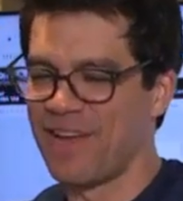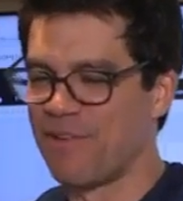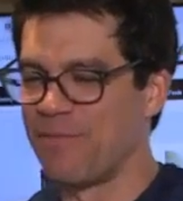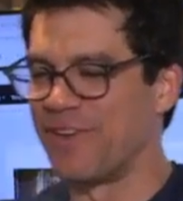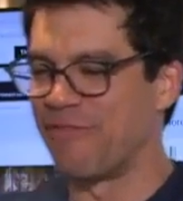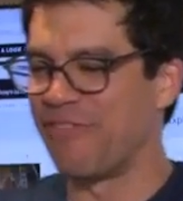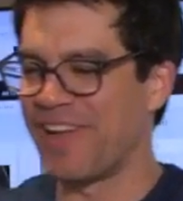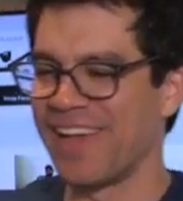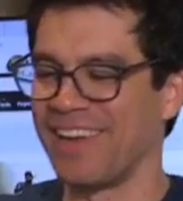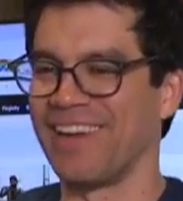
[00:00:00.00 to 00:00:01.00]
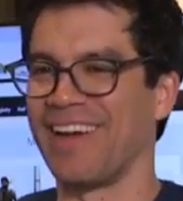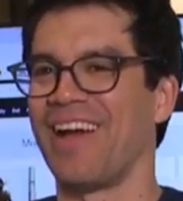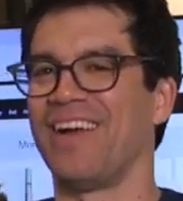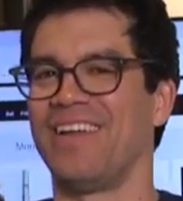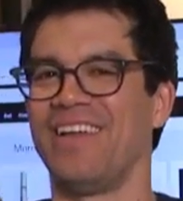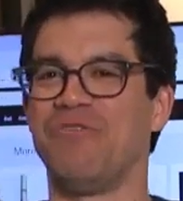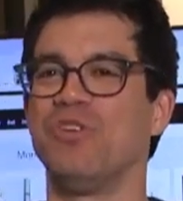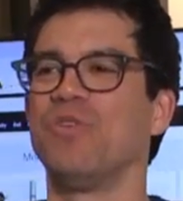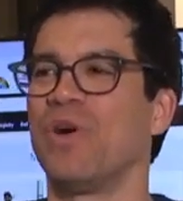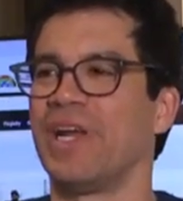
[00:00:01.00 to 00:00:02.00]
never been a fan. I, if
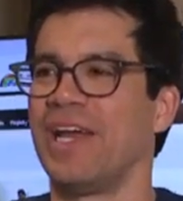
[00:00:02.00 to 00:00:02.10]
you want